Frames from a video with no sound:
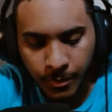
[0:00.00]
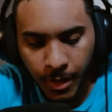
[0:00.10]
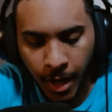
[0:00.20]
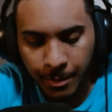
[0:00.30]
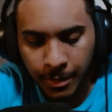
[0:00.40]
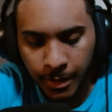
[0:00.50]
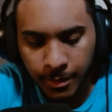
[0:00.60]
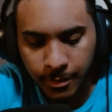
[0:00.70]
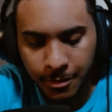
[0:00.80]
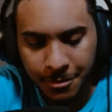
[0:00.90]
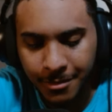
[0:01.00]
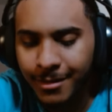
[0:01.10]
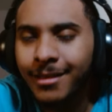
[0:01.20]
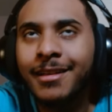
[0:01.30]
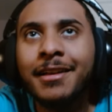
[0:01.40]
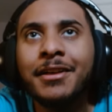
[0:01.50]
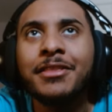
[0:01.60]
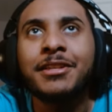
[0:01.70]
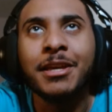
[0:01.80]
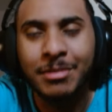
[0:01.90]
I mean, like the
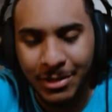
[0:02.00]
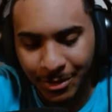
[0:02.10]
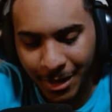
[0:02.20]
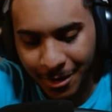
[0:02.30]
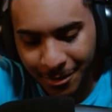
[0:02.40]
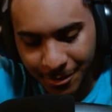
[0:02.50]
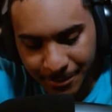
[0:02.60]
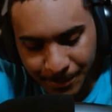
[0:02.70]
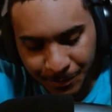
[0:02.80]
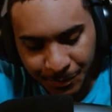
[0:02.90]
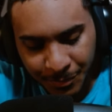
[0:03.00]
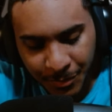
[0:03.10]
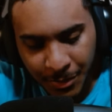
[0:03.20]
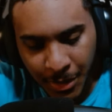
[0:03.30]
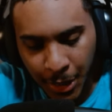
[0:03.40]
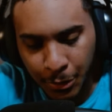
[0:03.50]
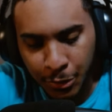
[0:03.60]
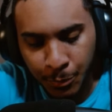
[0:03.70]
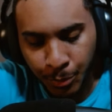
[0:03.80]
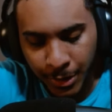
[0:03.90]
team's still there. Like, you
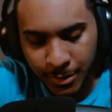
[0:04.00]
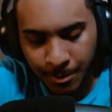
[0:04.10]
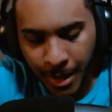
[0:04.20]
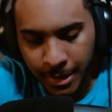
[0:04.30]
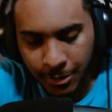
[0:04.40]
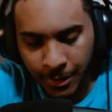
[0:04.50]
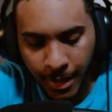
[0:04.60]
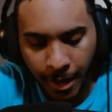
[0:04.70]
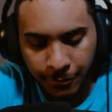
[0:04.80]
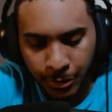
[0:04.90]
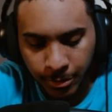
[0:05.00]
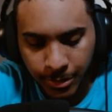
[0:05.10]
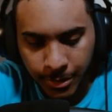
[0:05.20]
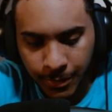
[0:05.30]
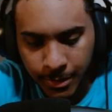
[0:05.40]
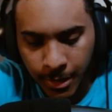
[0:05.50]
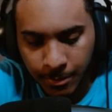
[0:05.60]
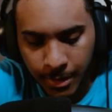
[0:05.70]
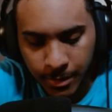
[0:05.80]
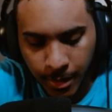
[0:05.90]
just bring some bad care. Like I have Turles on the team,
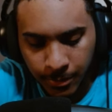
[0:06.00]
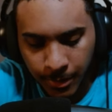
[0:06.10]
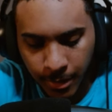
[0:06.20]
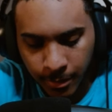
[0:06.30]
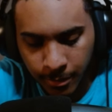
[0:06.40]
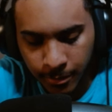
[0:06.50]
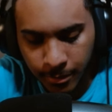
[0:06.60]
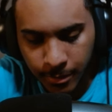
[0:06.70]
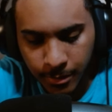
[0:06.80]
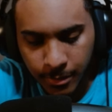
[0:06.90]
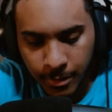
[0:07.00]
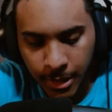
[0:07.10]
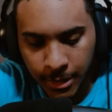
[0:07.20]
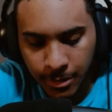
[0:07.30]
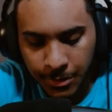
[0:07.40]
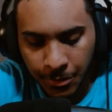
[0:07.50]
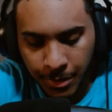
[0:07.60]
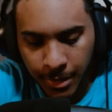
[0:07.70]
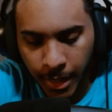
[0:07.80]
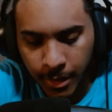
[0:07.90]
he's not doing anything. He's just here to
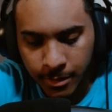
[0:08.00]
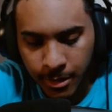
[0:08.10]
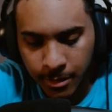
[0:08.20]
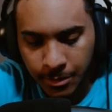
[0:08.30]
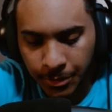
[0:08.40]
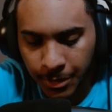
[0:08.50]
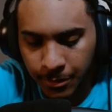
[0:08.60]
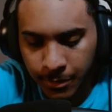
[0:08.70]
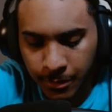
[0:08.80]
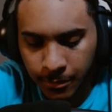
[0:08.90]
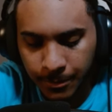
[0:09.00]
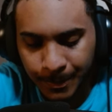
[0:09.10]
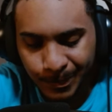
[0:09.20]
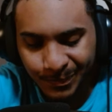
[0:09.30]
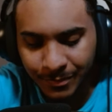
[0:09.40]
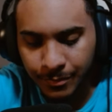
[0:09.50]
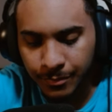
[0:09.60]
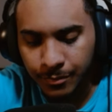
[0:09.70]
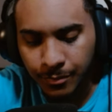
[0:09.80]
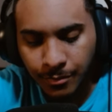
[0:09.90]
die because he has the leader skill.
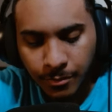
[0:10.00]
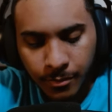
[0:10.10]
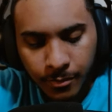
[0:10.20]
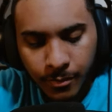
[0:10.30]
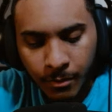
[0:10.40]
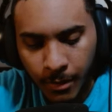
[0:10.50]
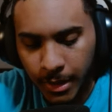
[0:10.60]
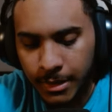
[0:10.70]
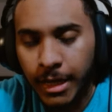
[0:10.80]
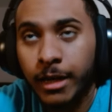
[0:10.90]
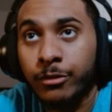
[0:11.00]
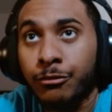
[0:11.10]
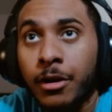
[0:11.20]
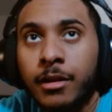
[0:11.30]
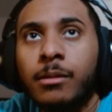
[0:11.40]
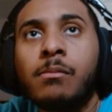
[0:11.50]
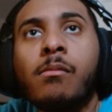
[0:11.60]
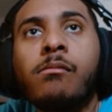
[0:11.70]
At least I can run him.